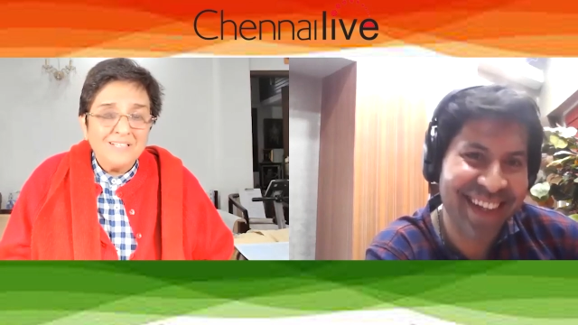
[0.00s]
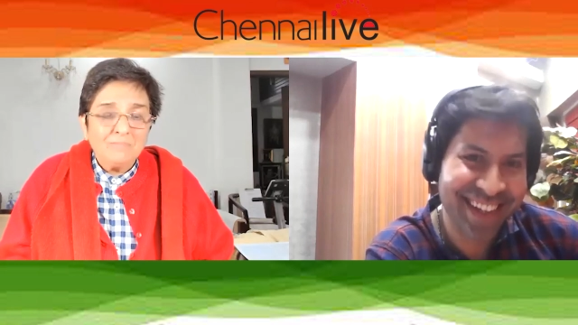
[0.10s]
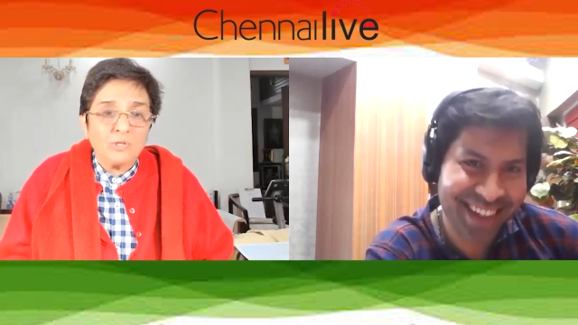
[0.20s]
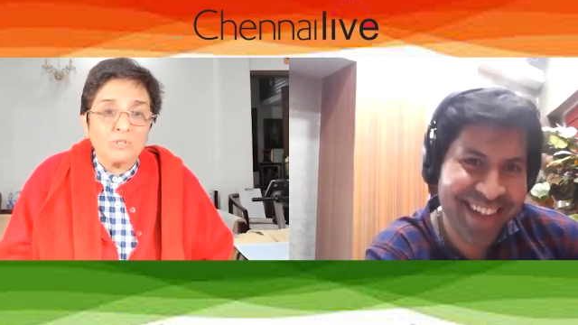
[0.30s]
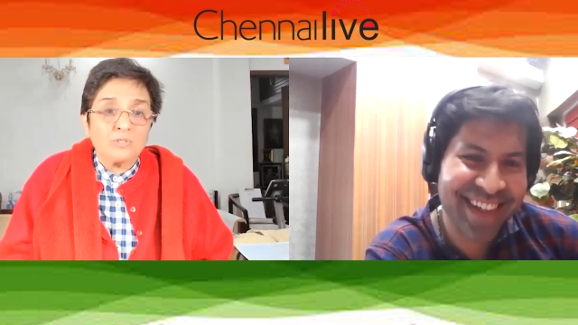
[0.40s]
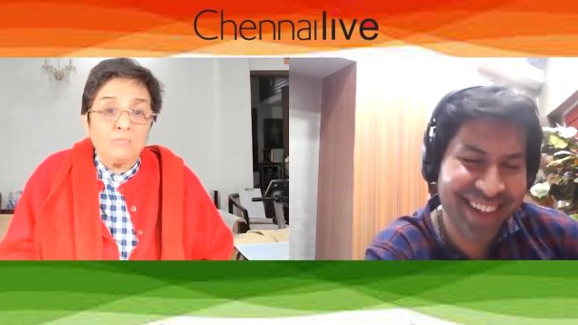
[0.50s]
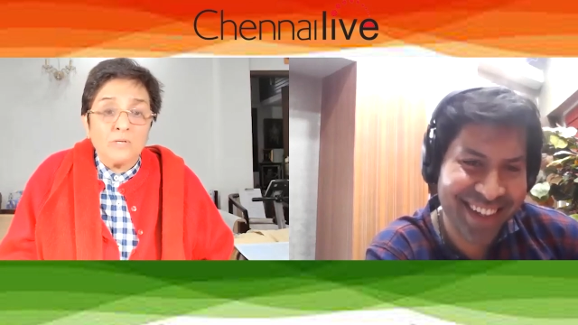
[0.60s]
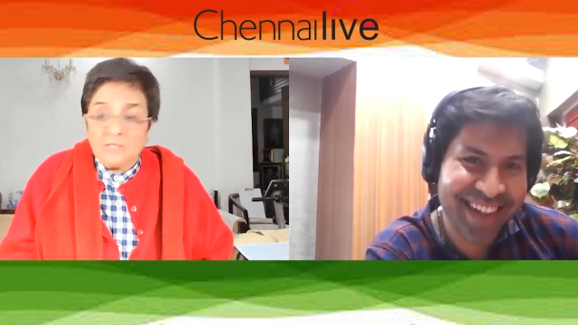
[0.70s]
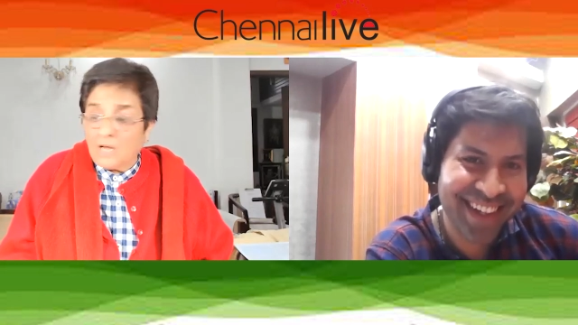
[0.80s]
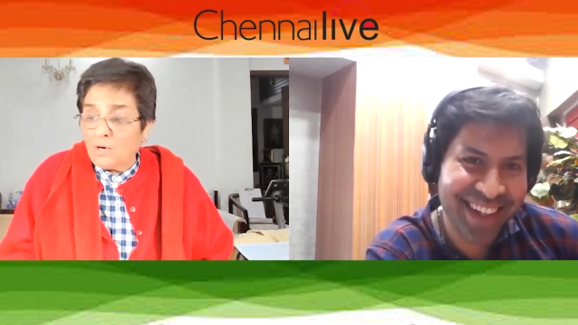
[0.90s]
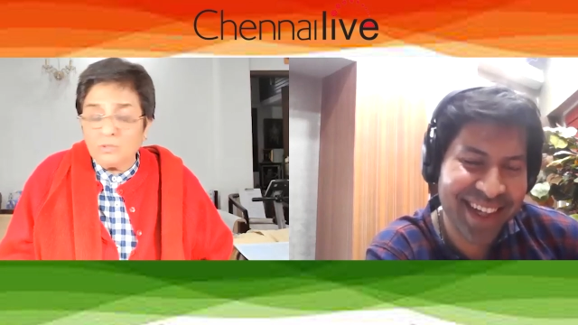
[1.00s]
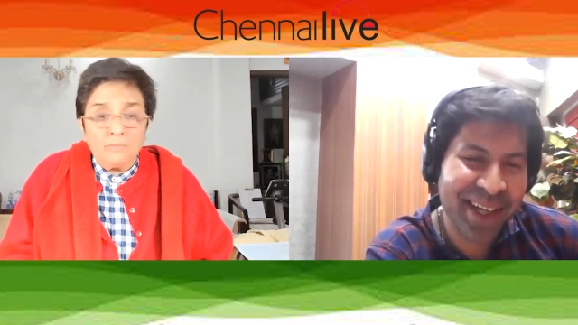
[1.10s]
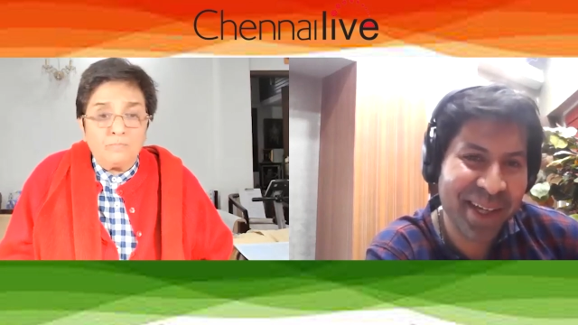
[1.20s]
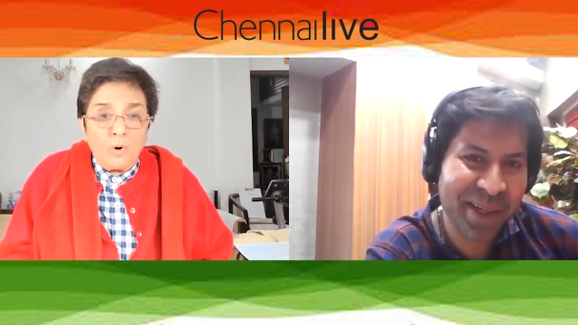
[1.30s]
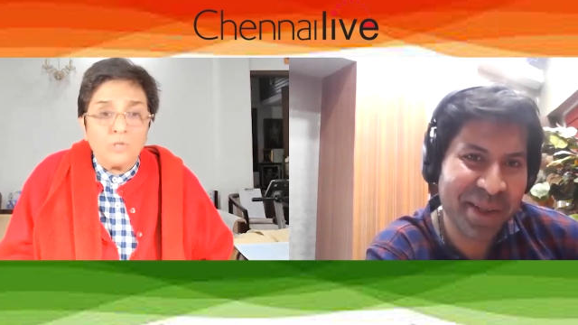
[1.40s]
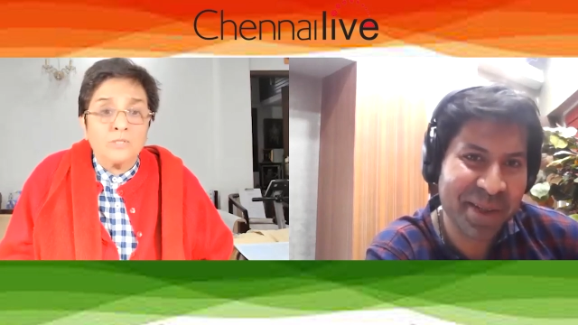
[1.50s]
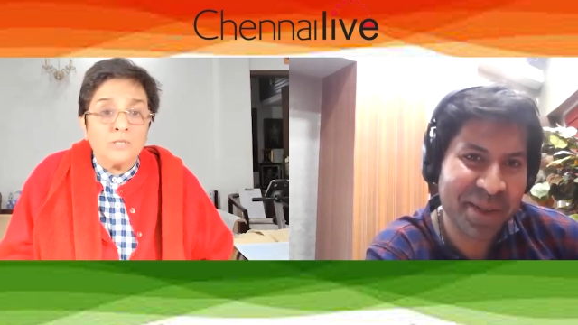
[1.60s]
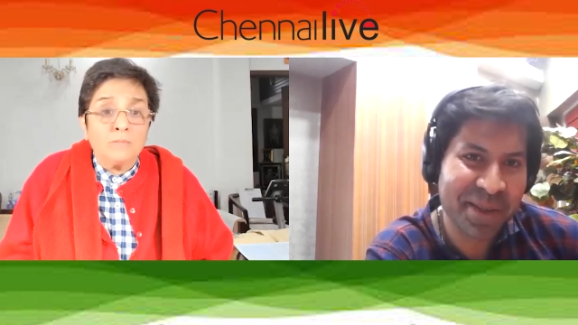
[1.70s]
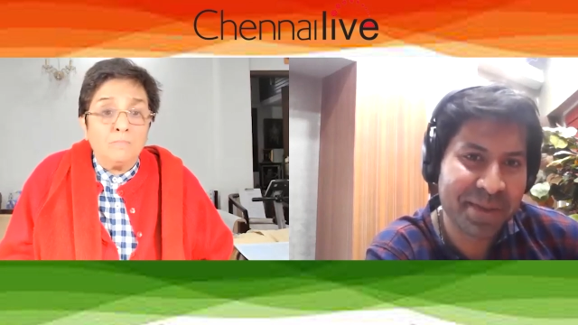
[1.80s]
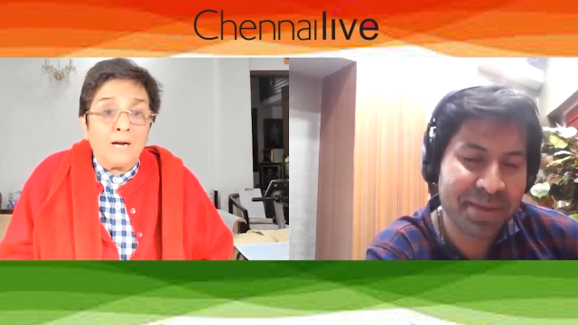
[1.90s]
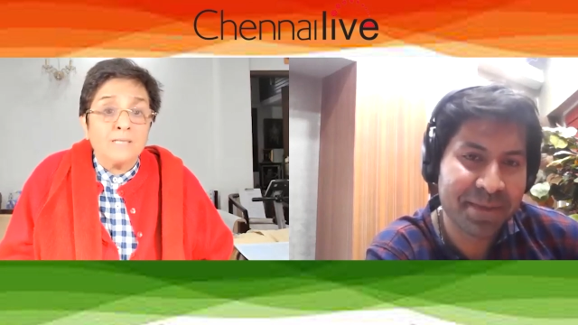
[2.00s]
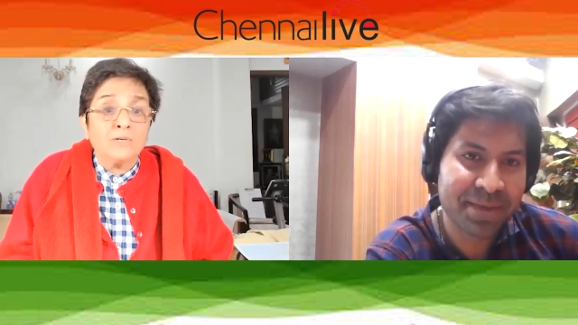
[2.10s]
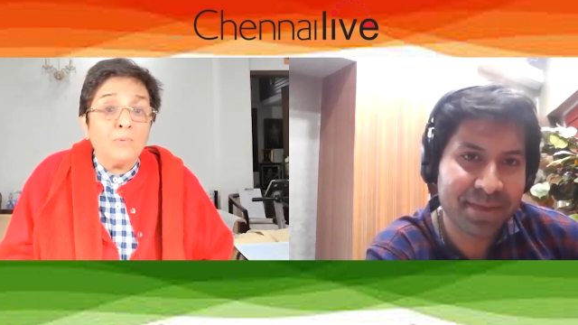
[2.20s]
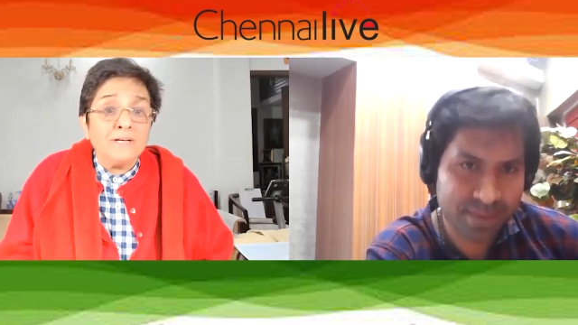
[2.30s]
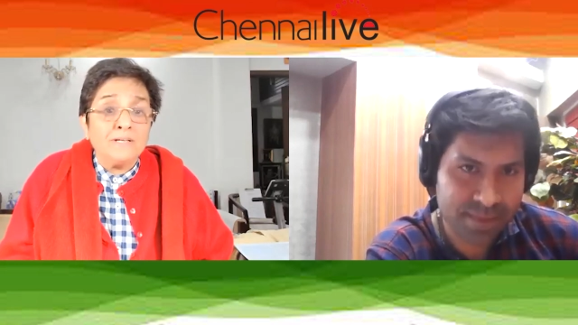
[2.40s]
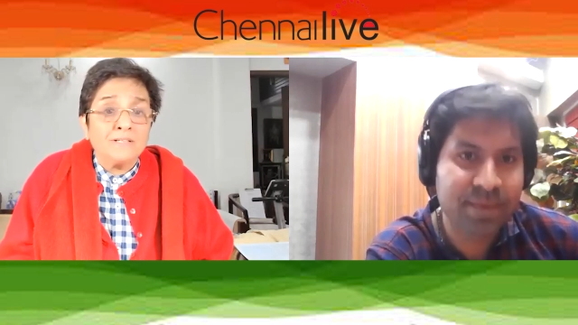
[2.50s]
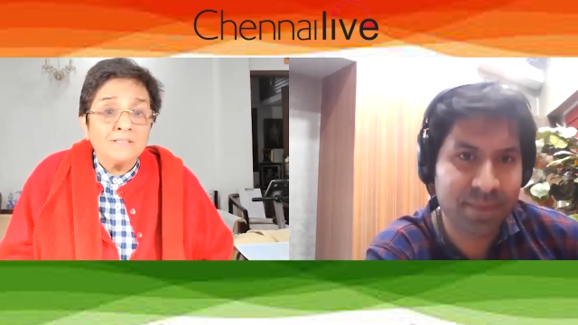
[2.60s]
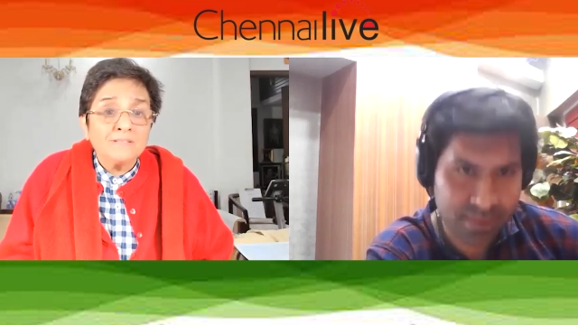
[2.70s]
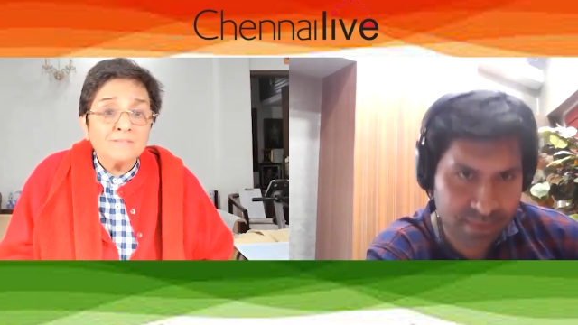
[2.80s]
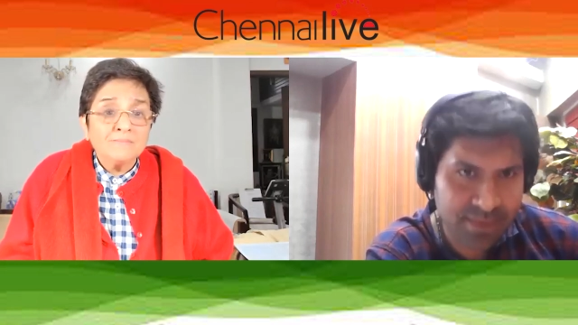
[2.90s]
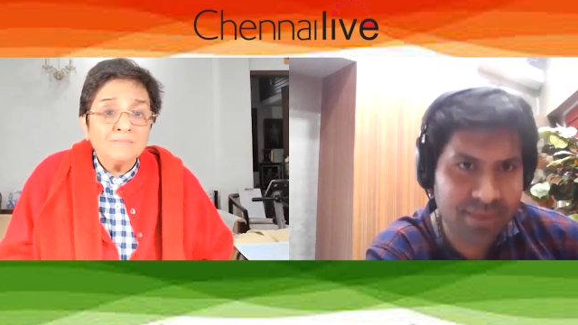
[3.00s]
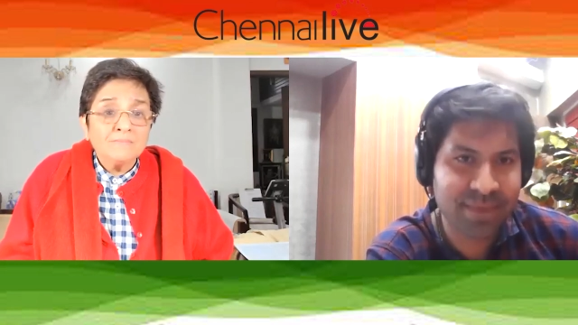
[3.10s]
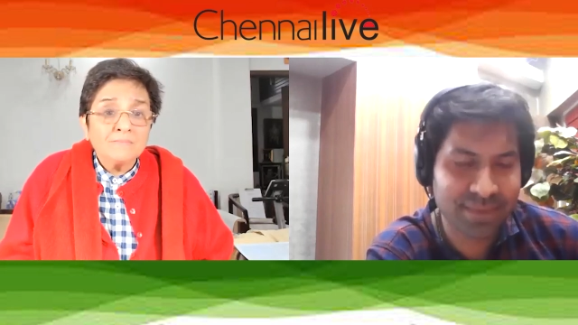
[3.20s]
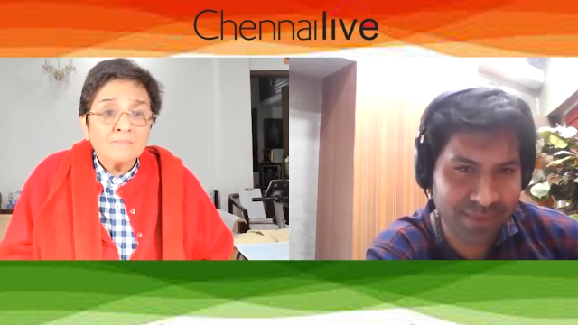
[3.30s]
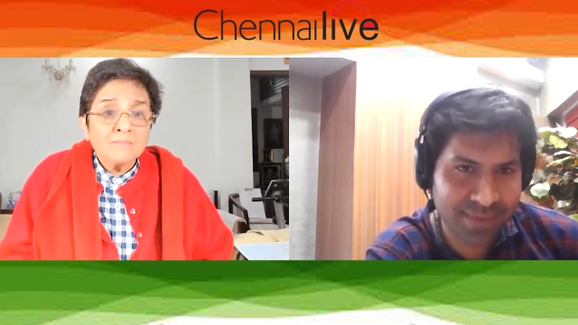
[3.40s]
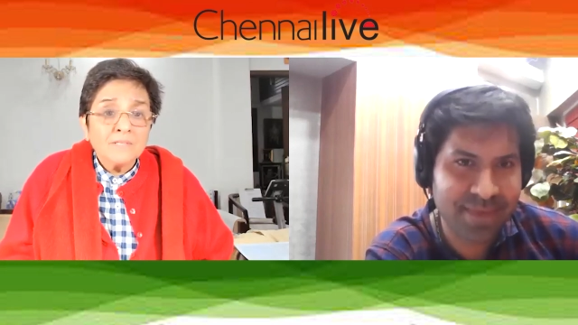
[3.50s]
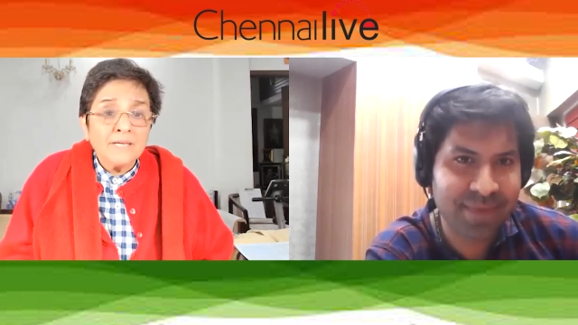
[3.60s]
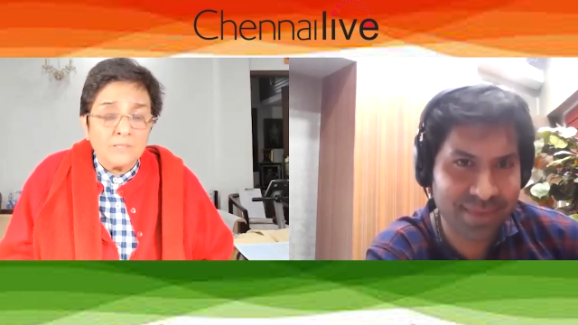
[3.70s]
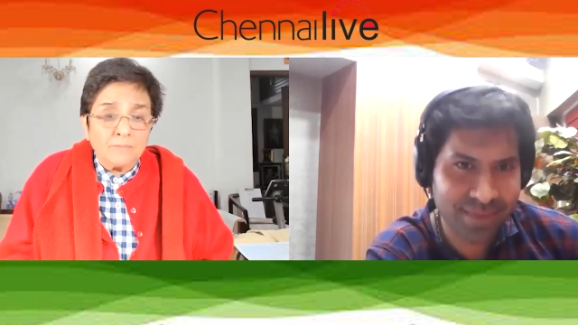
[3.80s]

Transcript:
Speaker 1: because the now the book demands a wind. Hmm. It